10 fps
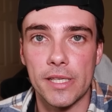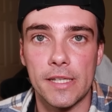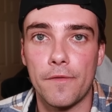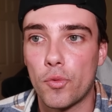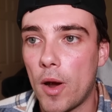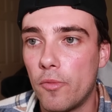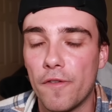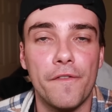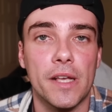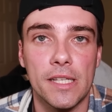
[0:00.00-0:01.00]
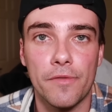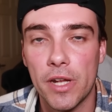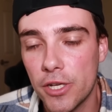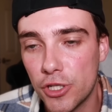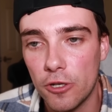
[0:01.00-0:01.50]
in the 7th round would fix
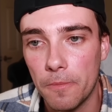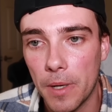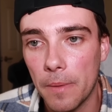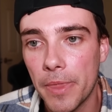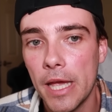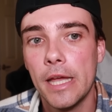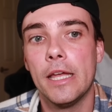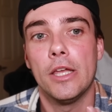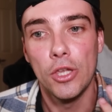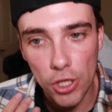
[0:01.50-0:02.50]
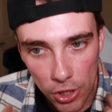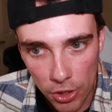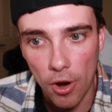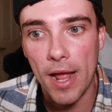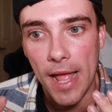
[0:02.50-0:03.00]
every issue, but you
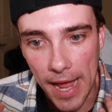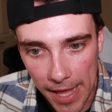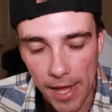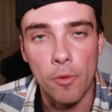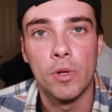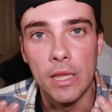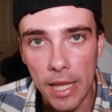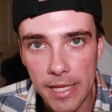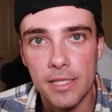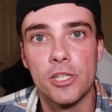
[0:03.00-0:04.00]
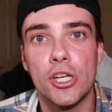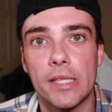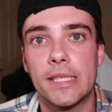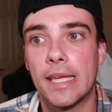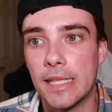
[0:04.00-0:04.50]
know, I would like the
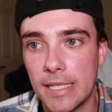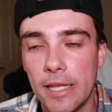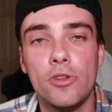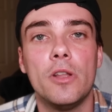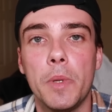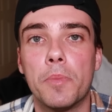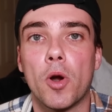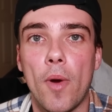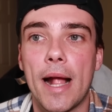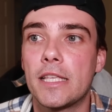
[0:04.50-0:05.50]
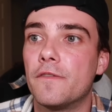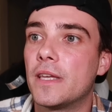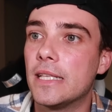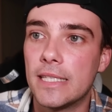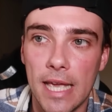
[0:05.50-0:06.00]
Jets to continue to be proactive,
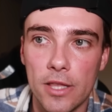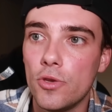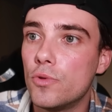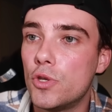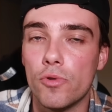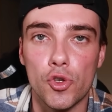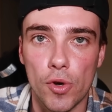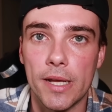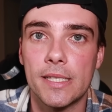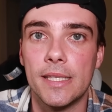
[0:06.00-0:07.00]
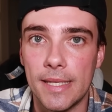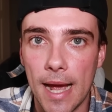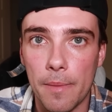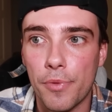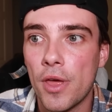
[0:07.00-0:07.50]
continue to address
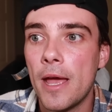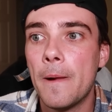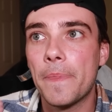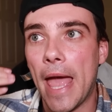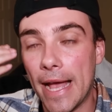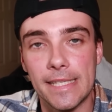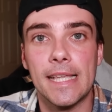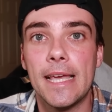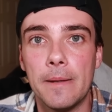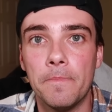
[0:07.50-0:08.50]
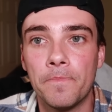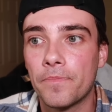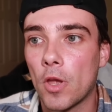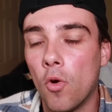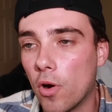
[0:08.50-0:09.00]
depth as in,
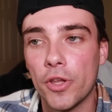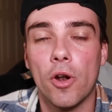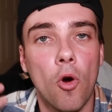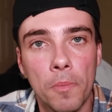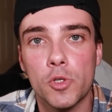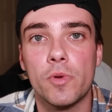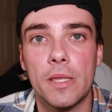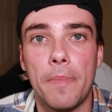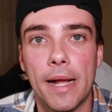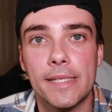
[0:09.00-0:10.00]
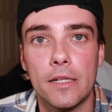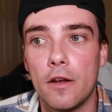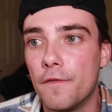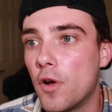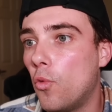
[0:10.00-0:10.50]
or, you know, almost with the mindset
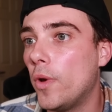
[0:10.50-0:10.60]
of